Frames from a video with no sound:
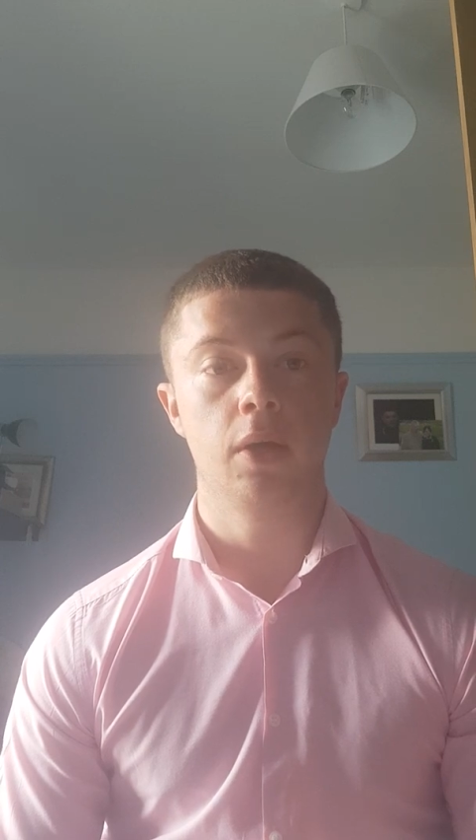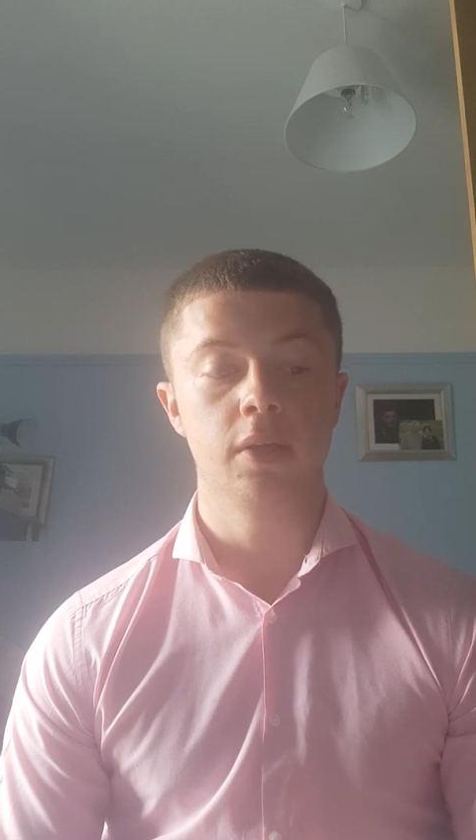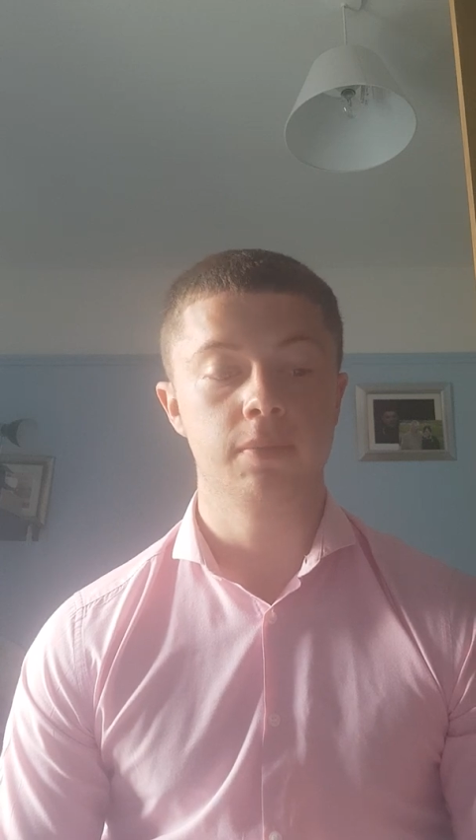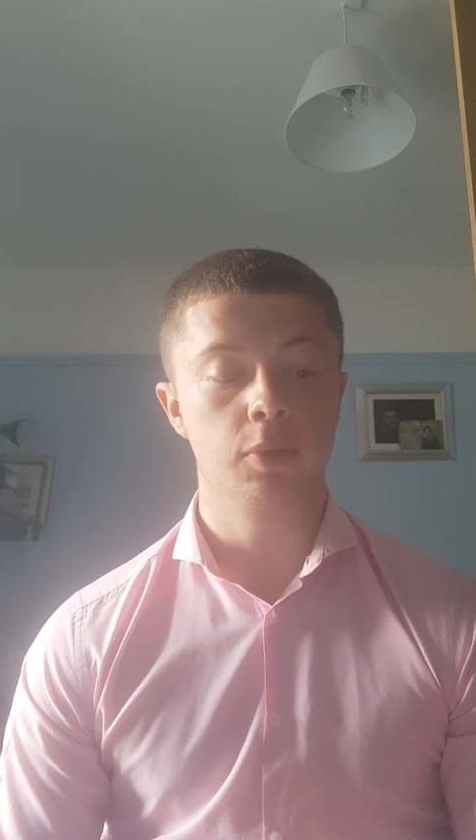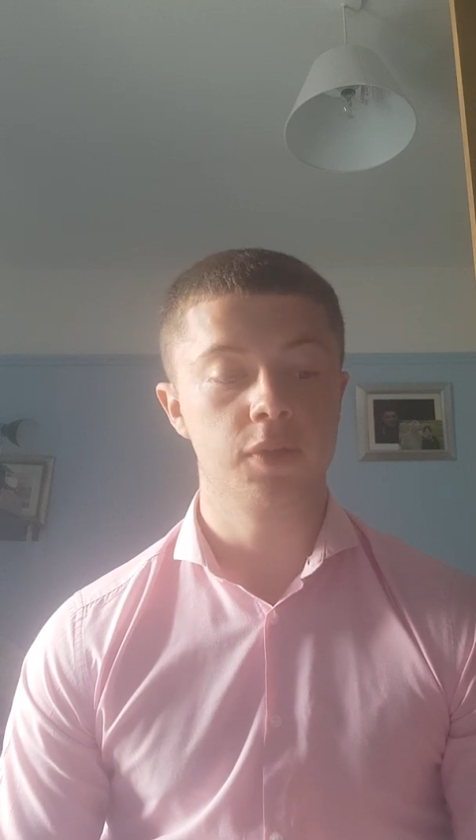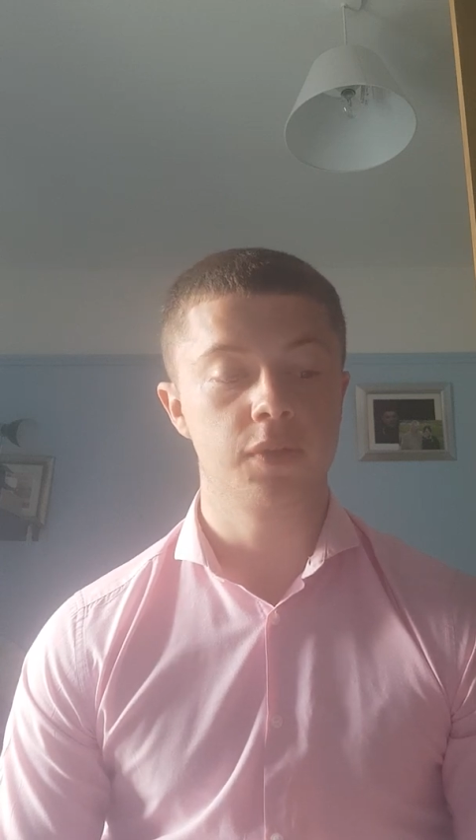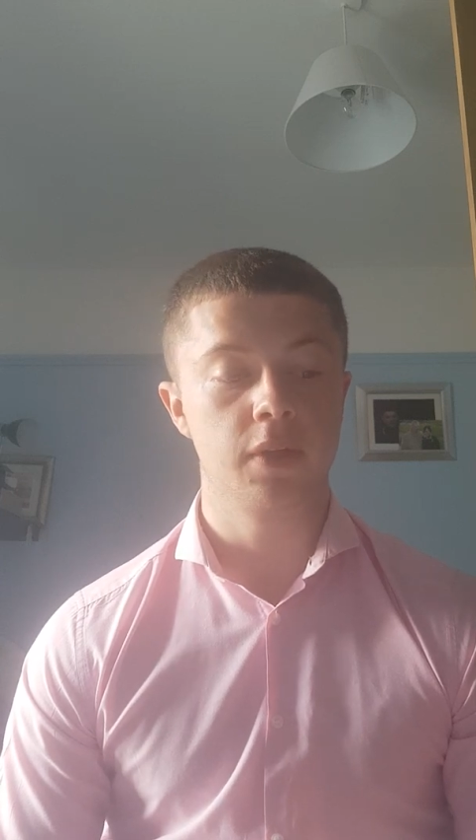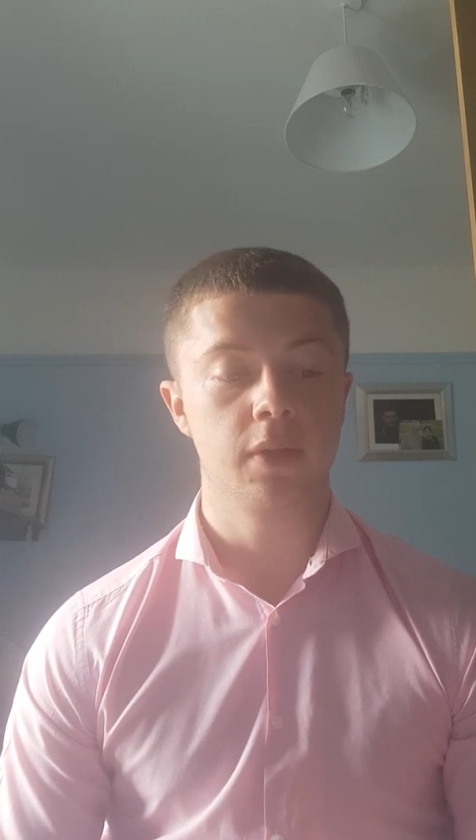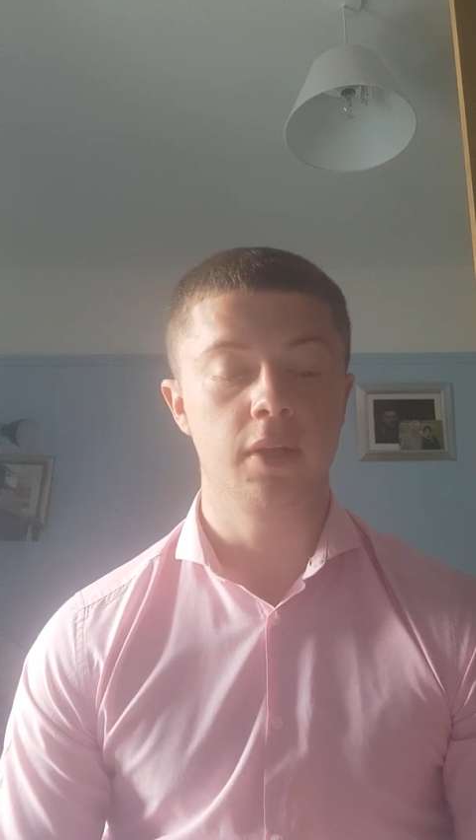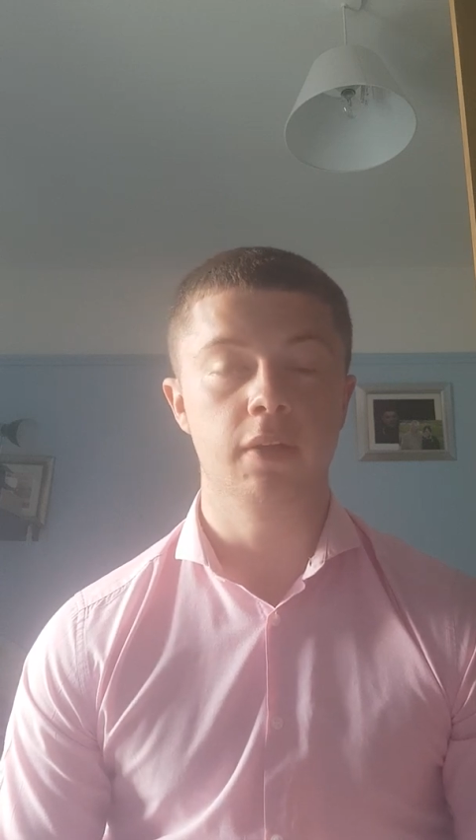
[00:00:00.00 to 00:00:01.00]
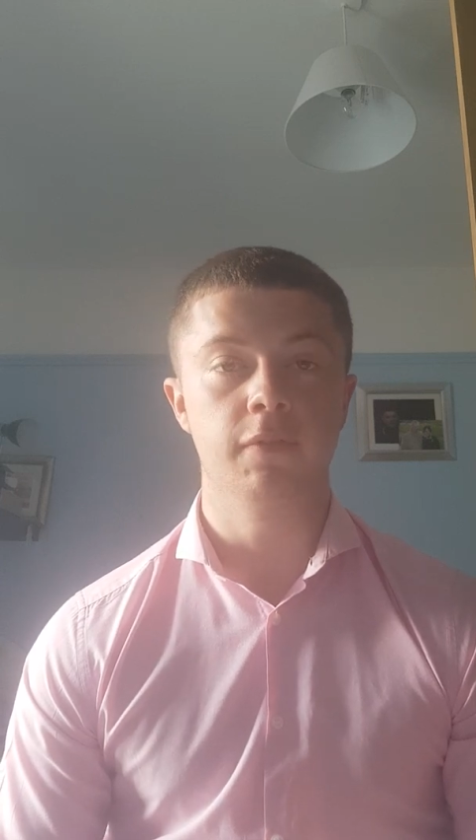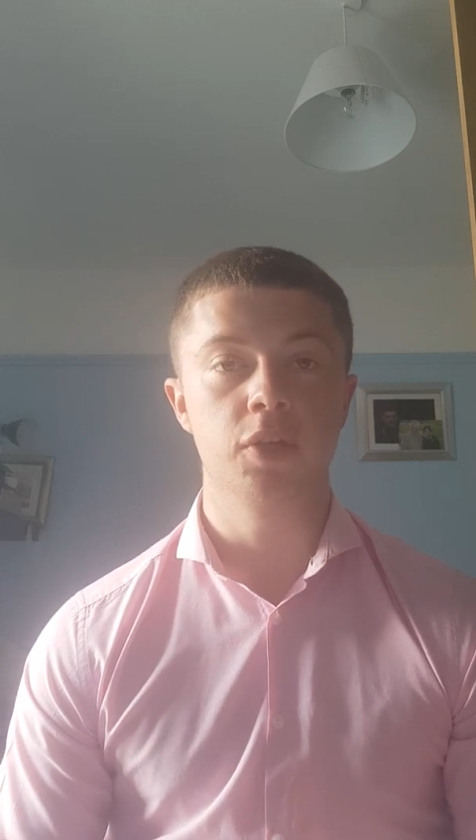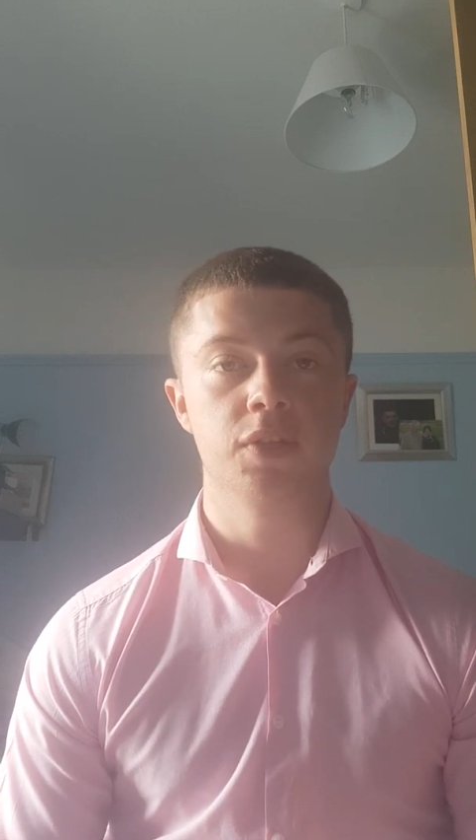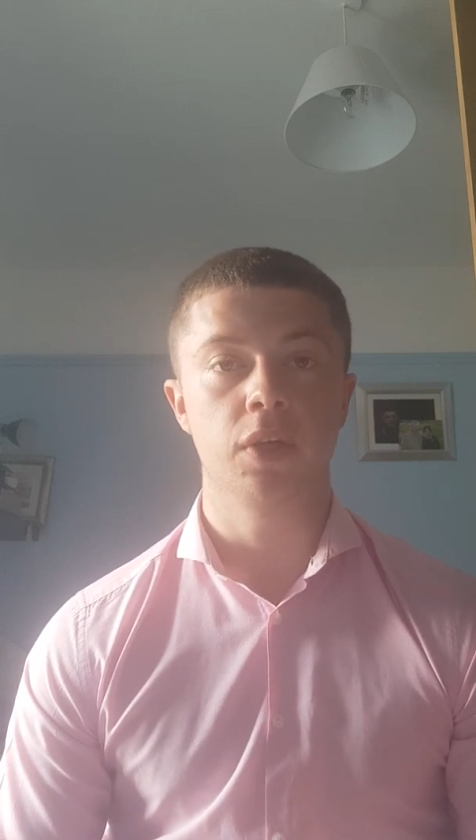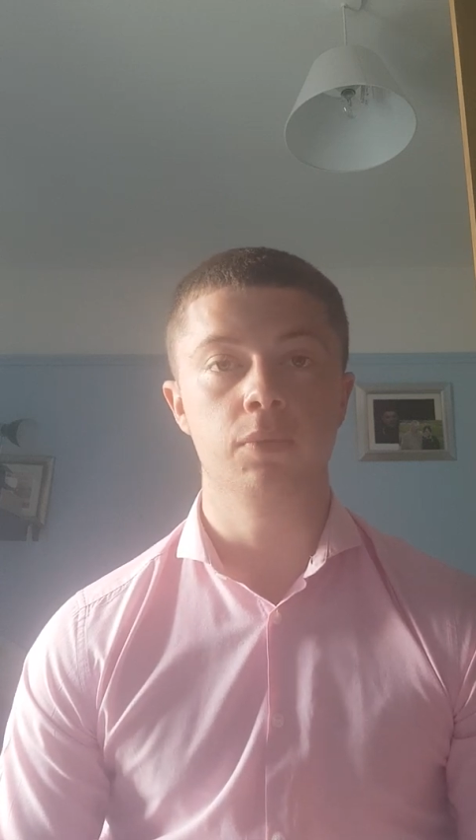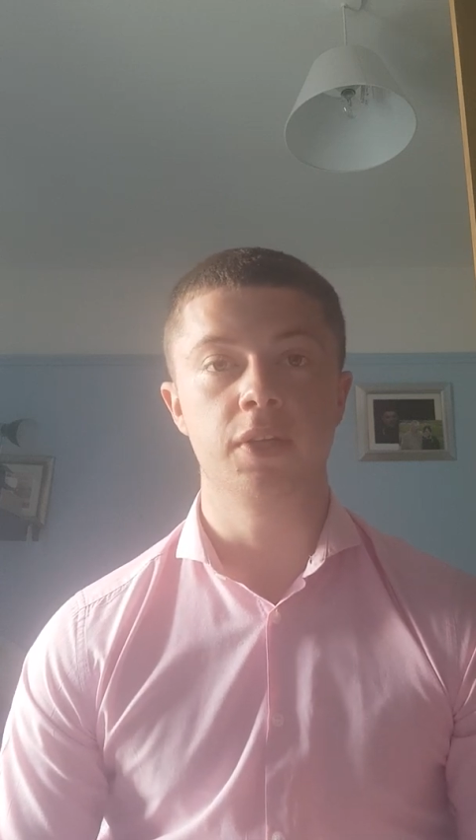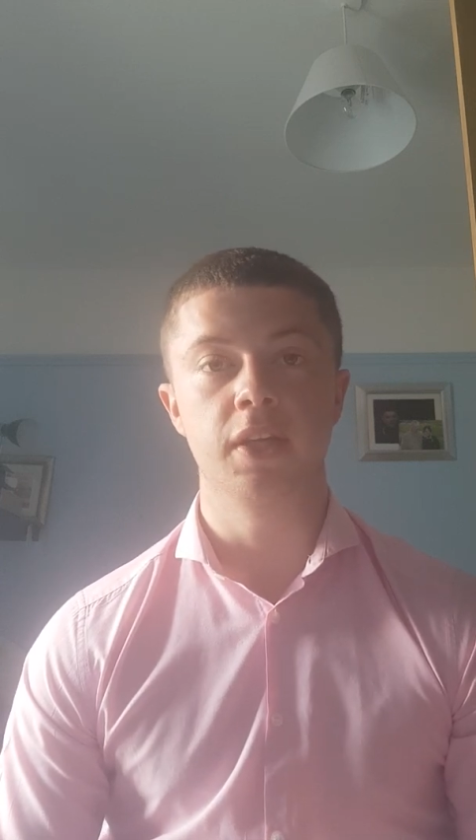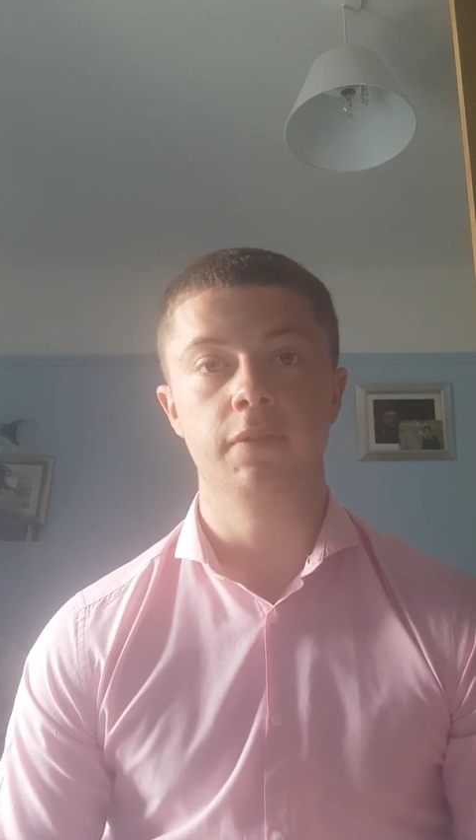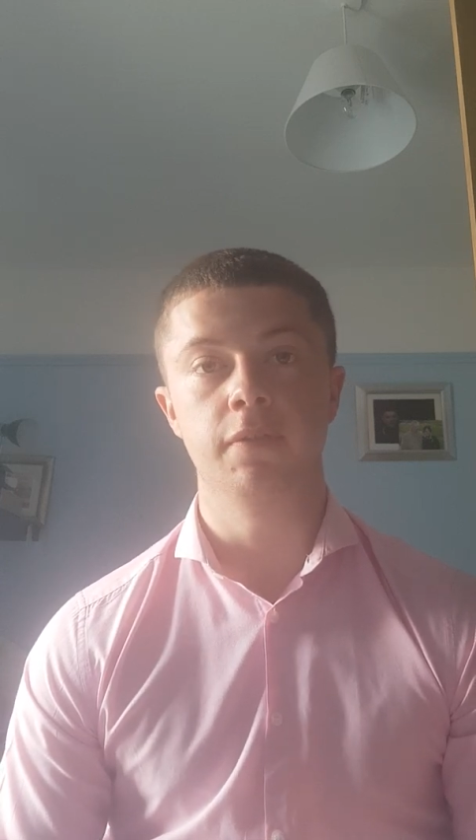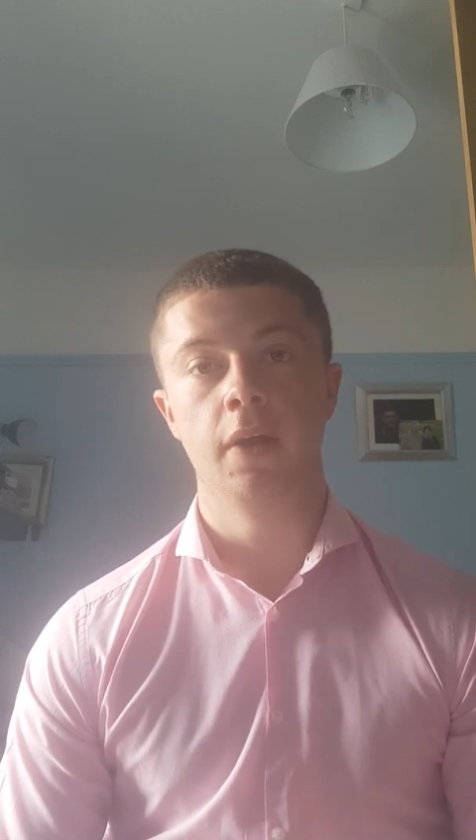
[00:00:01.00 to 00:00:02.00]
I suppose the advice I would
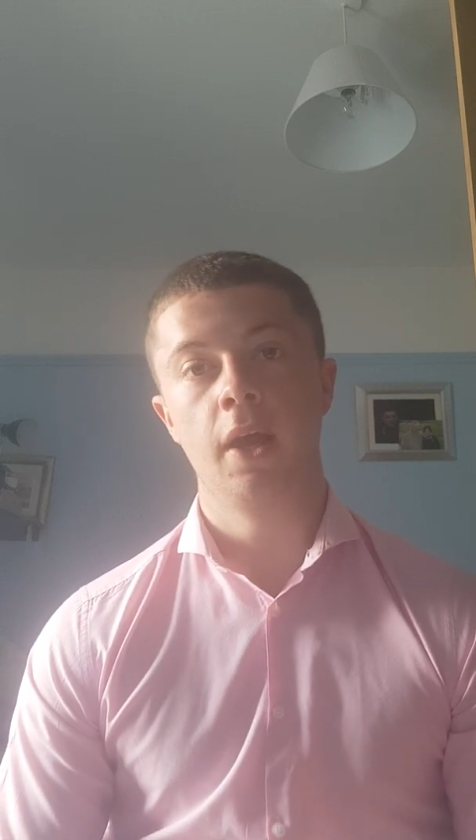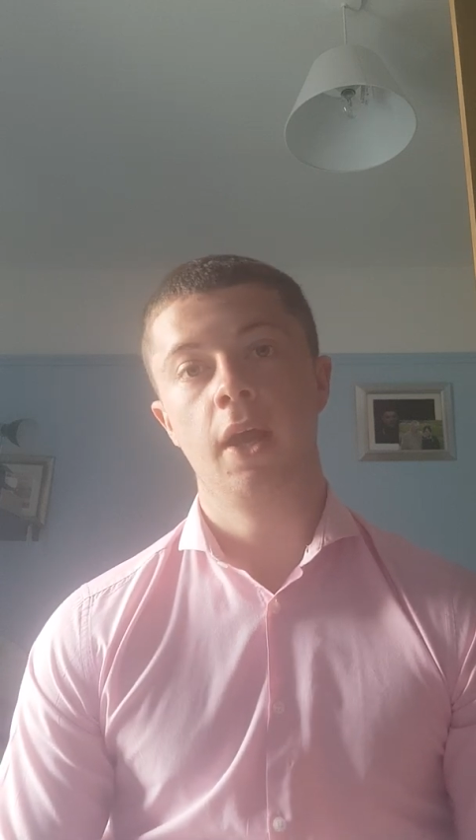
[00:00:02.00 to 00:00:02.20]
give